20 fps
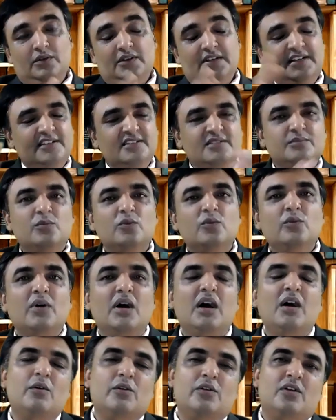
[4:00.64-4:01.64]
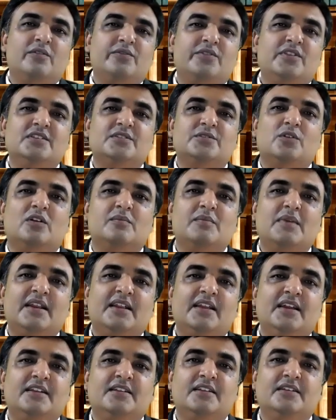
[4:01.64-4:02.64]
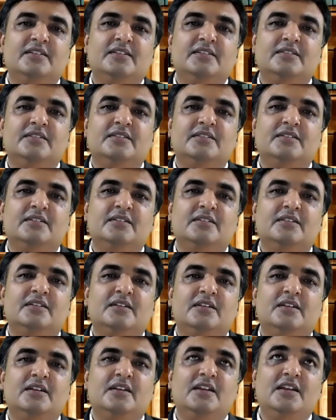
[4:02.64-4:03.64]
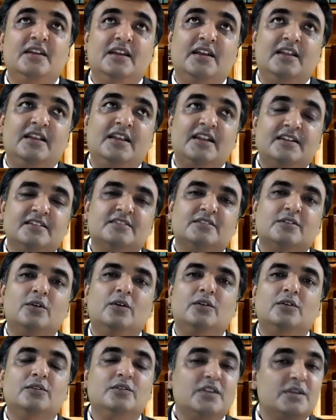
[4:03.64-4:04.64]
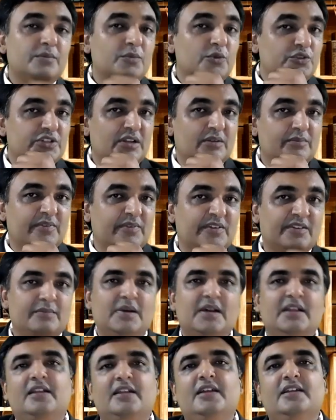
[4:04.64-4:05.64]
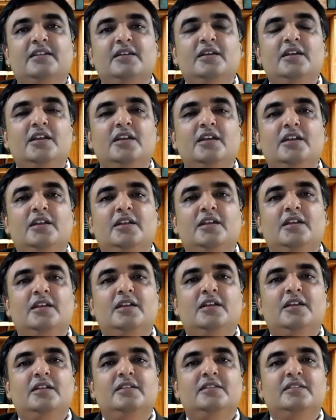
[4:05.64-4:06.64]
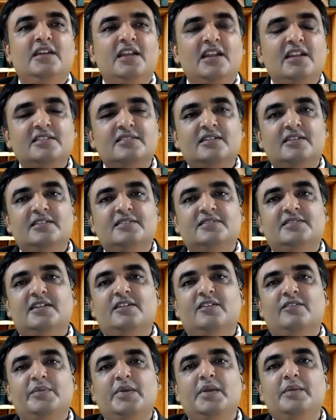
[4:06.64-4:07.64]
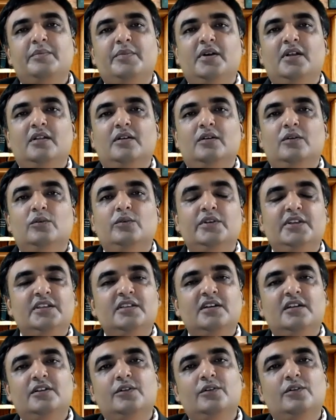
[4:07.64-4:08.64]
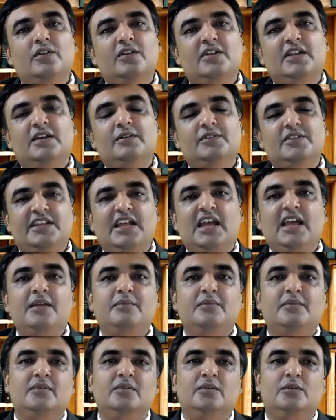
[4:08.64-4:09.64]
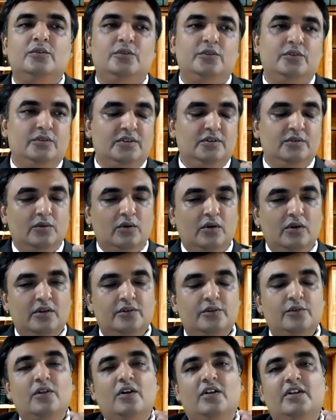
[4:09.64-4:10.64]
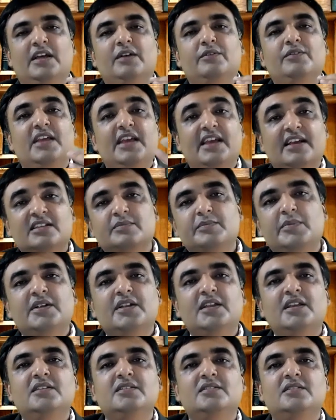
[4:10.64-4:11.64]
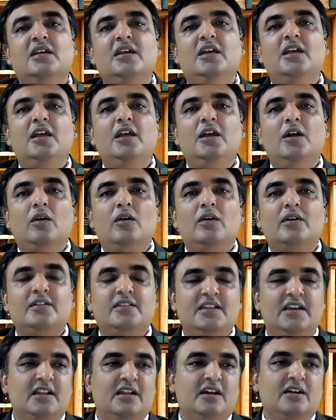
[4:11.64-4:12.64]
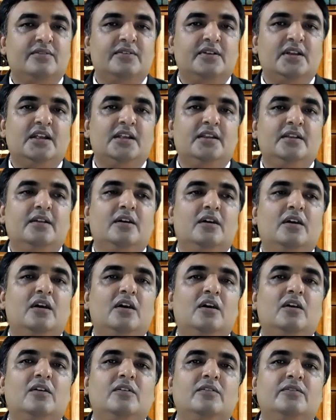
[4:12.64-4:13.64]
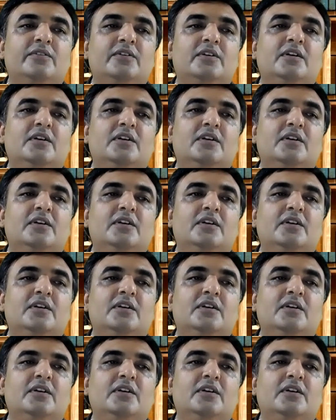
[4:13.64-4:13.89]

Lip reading: let us move out of the stock market. Let us go to the mutual fund market. There are certain set of people who either do not have the time or do not have the expertise, or they are afraid of